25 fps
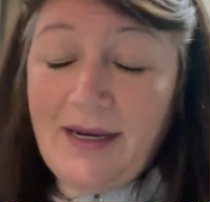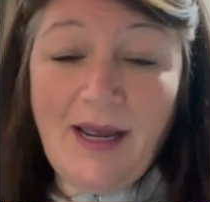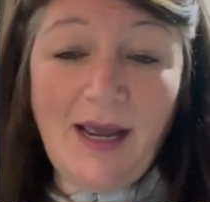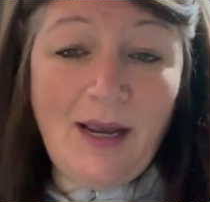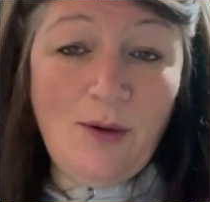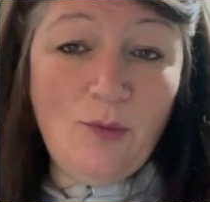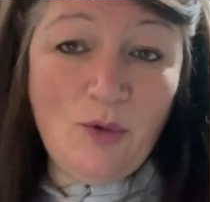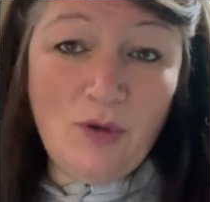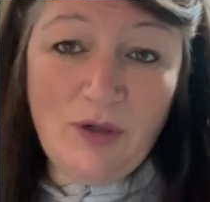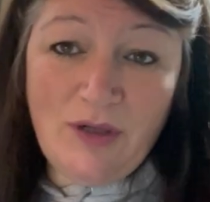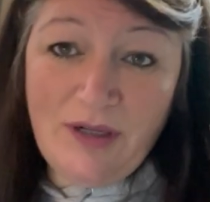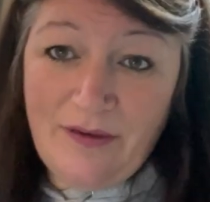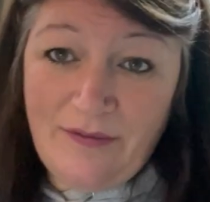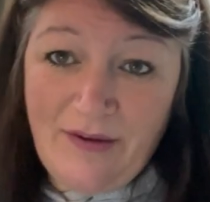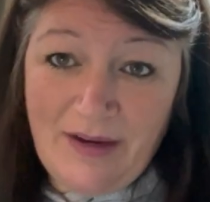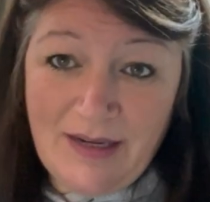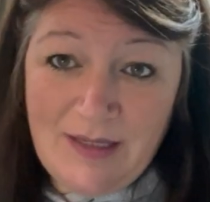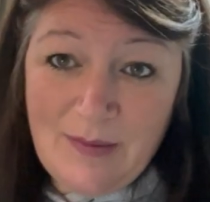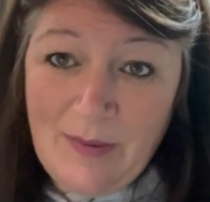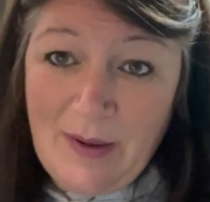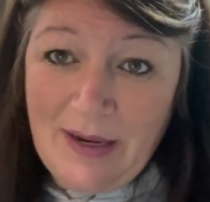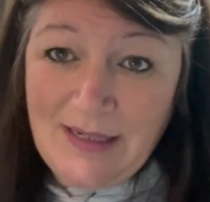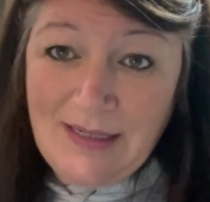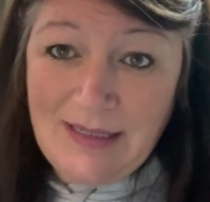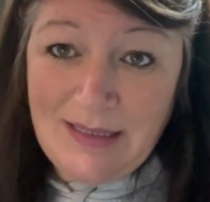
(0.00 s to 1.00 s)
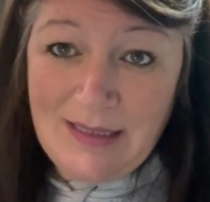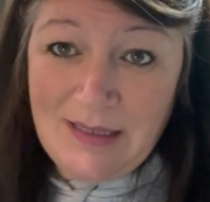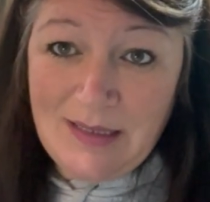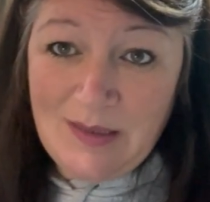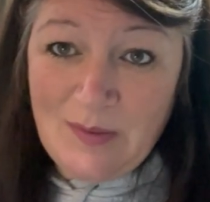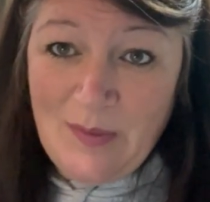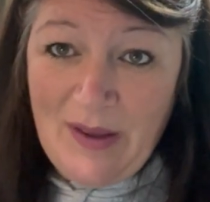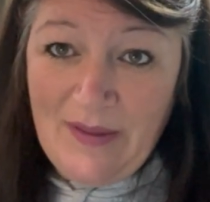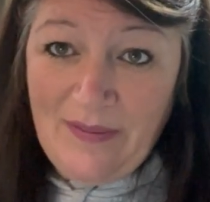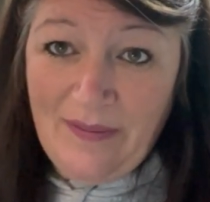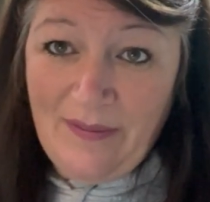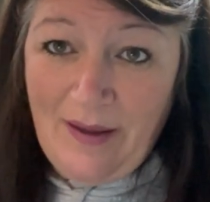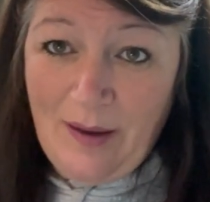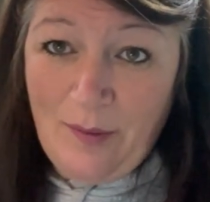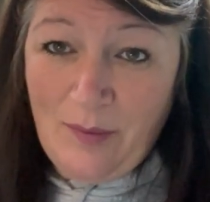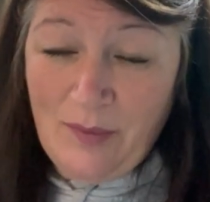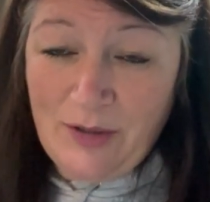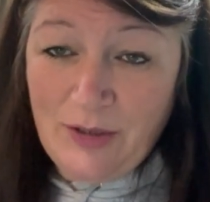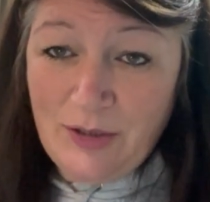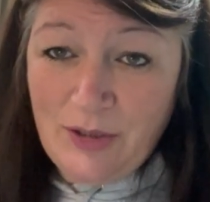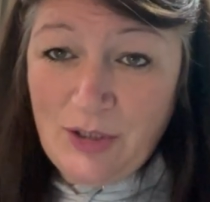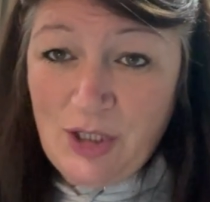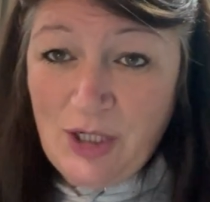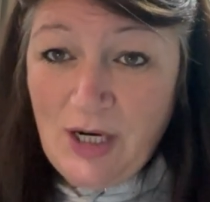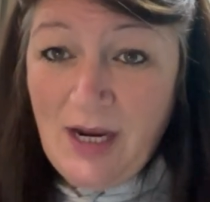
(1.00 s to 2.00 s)
I wouldn't have expected to spend that
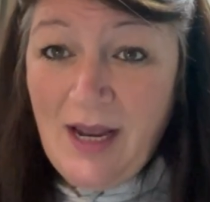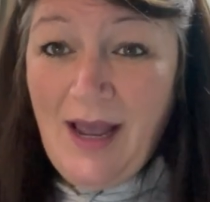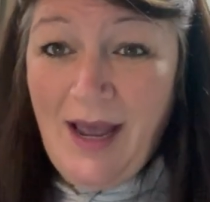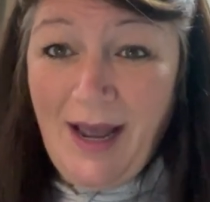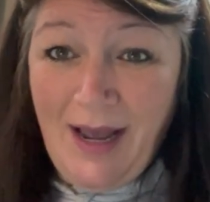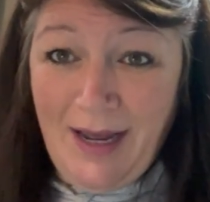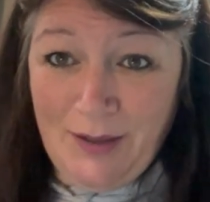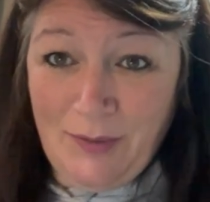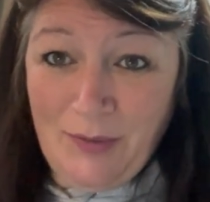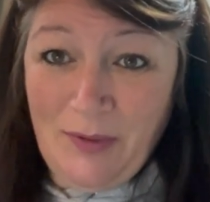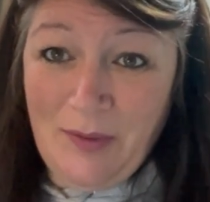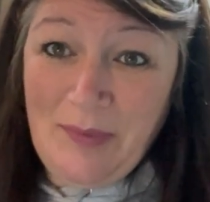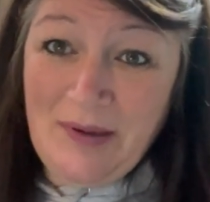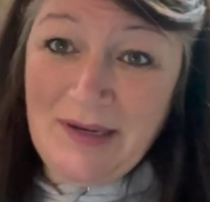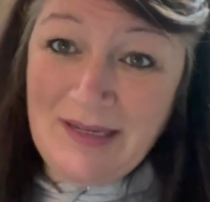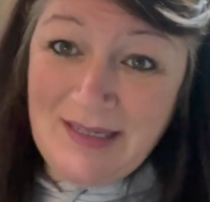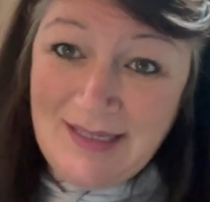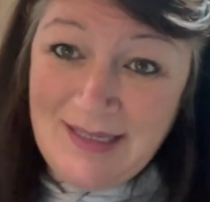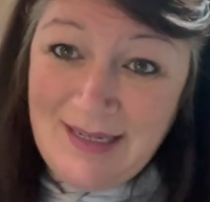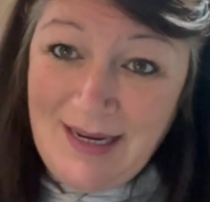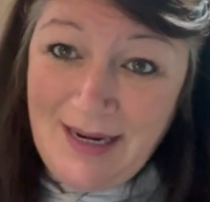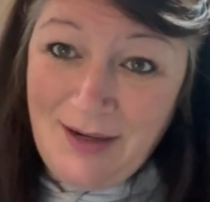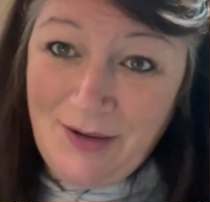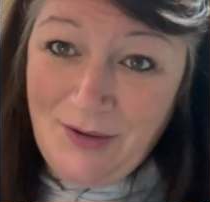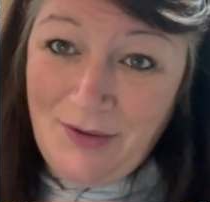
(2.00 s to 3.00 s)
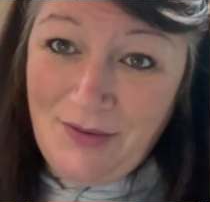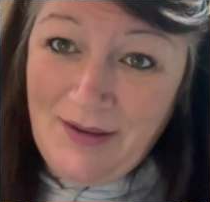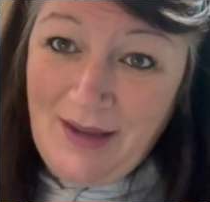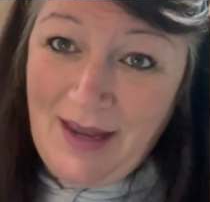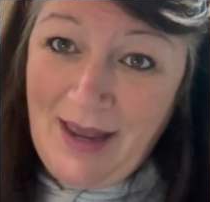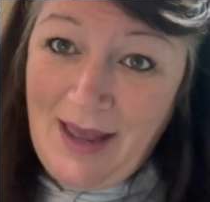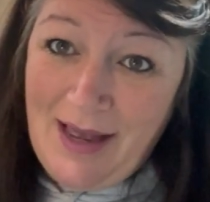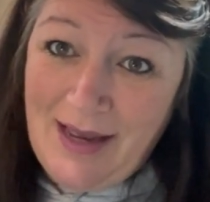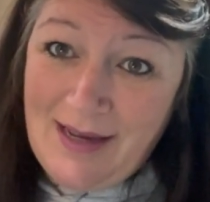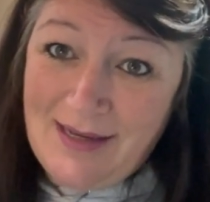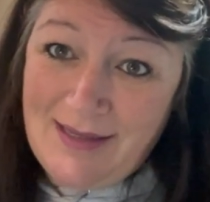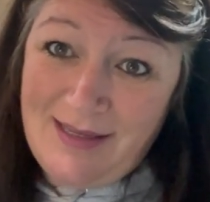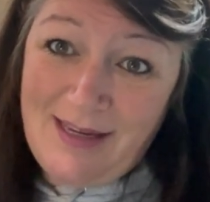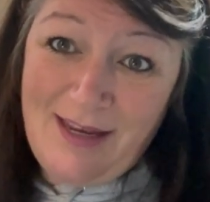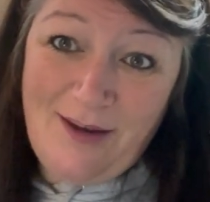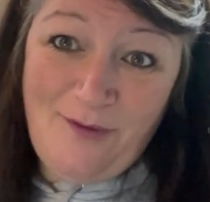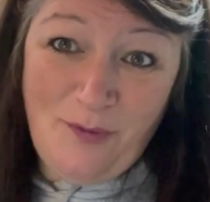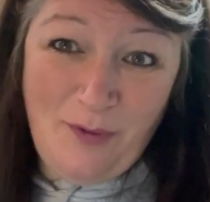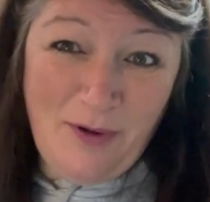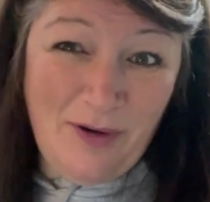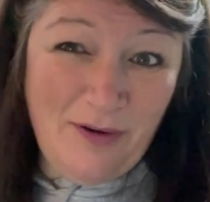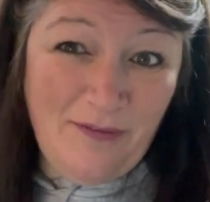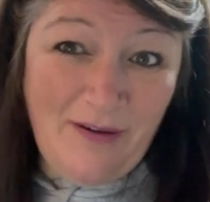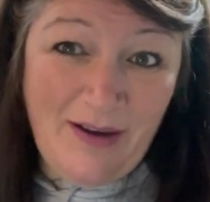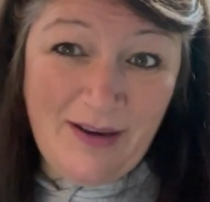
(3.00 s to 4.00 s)
much had we been staying on the airs, if
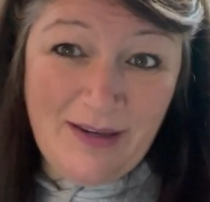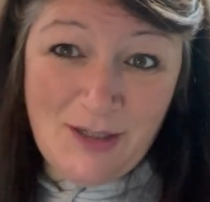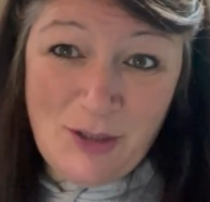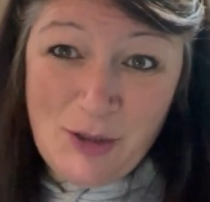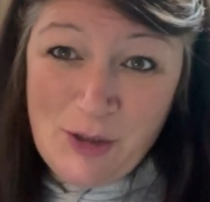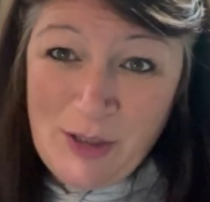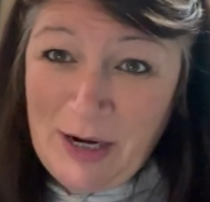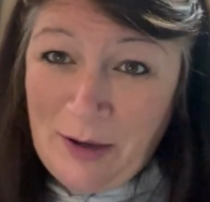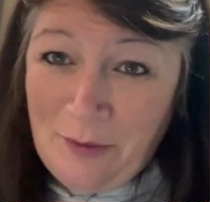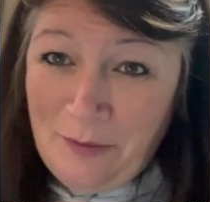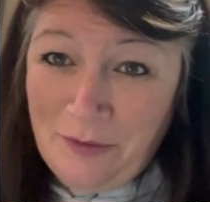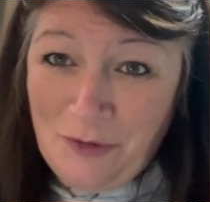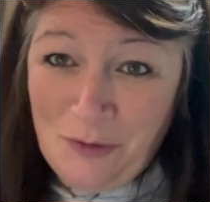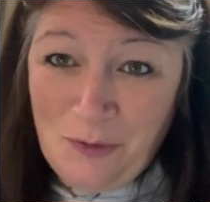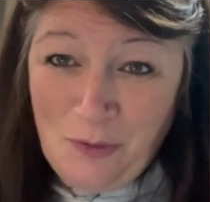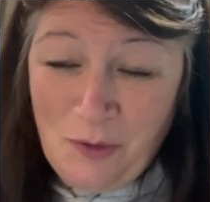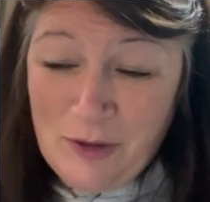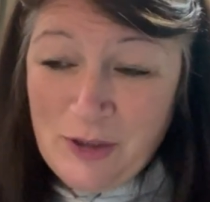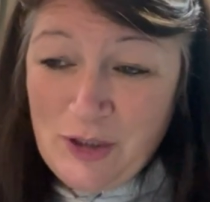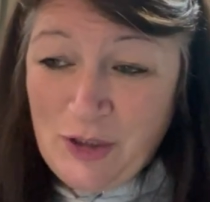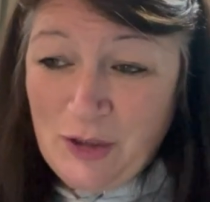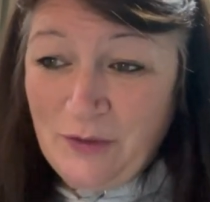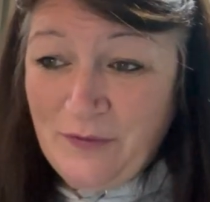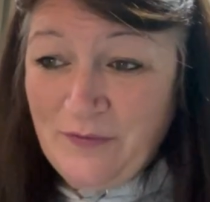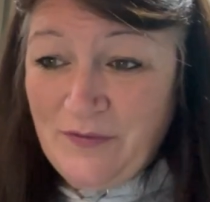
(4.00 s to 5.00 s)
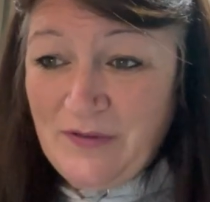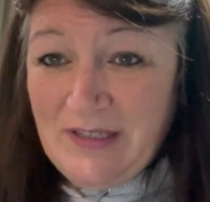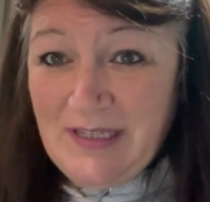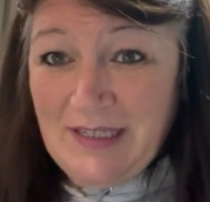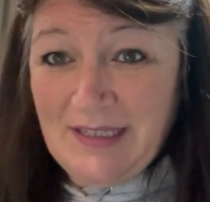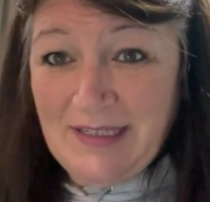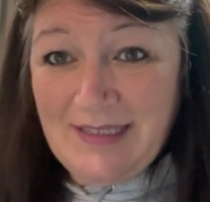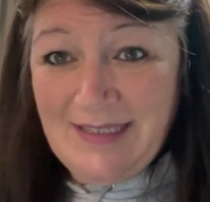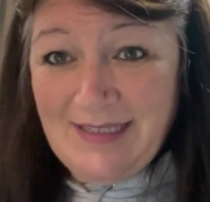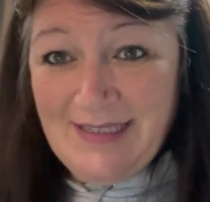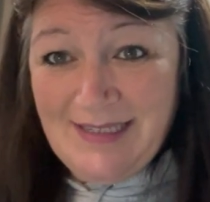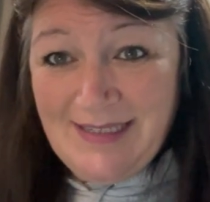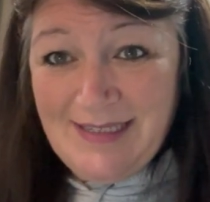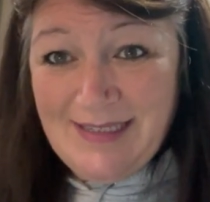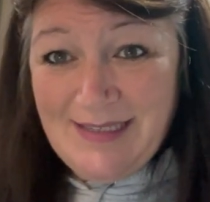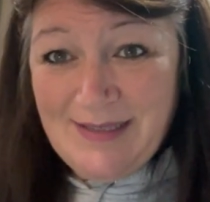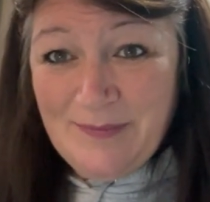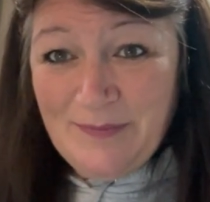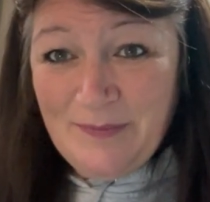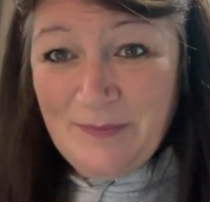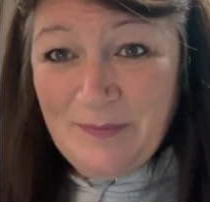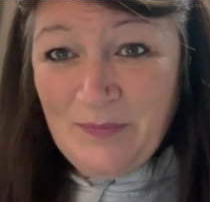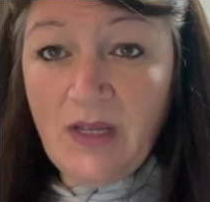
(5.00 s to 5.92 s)
we'd have had a shower and washing up facilities.